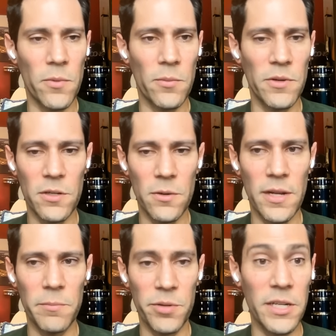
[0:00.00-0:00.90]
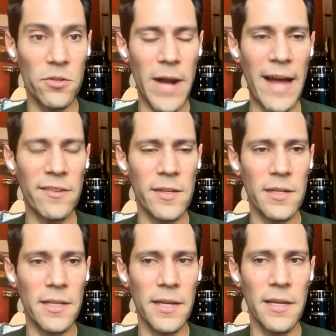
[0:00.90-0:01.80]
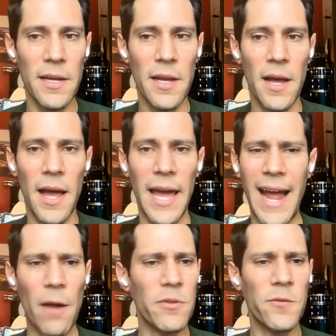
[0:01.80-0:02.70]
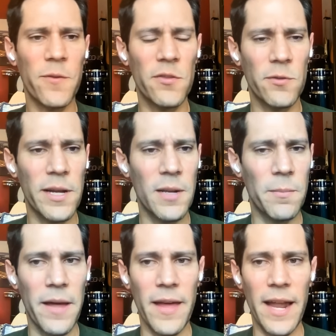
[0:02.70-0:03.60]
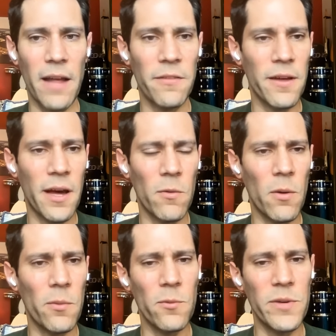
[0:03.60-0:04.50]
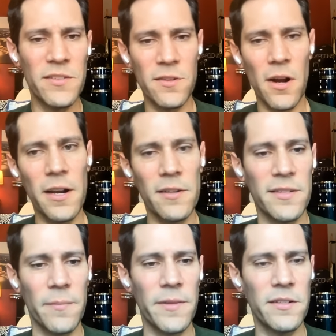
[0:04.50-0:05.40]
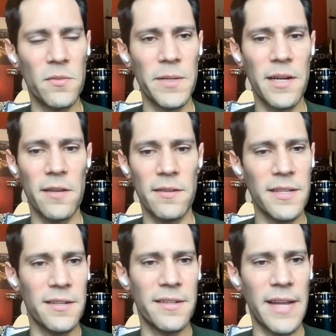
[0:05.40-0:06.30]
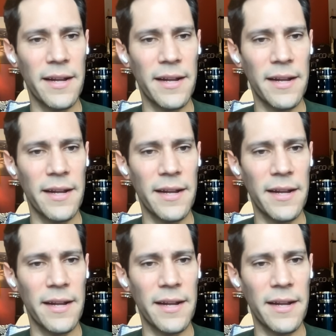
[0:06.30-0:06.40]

what we were doing pretty drastically. And I was frustrated by that. I thought, well, we started something. Just because it didn't